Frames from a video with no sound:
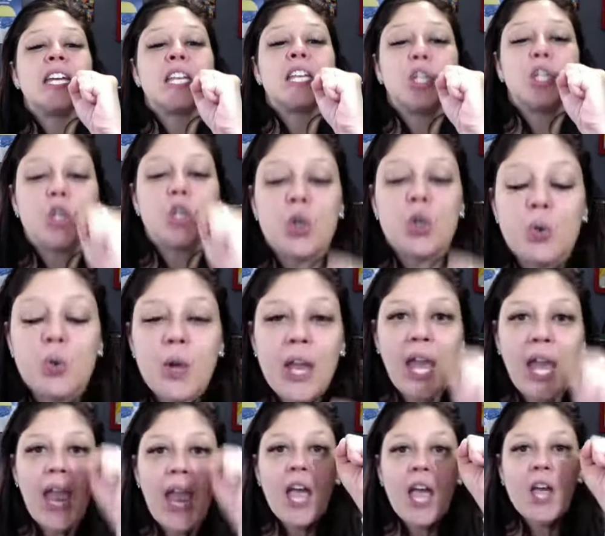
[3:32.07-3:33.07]
You
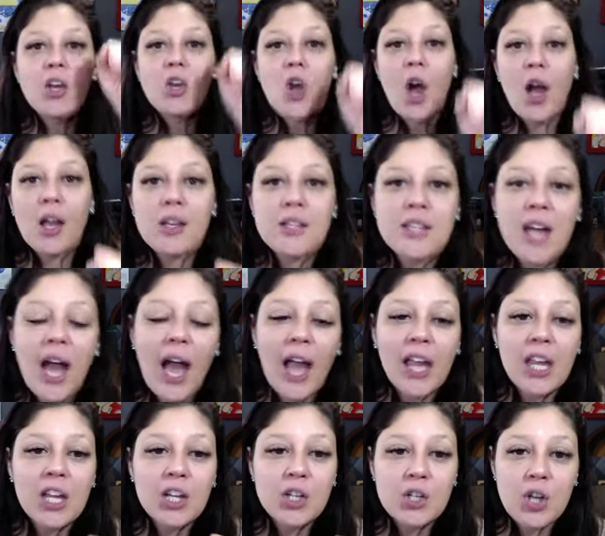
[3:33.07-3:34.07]
cannot
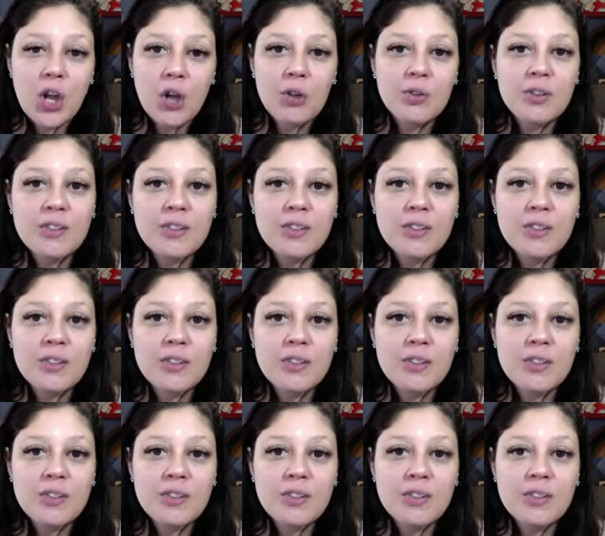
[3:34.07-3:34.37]
diagnose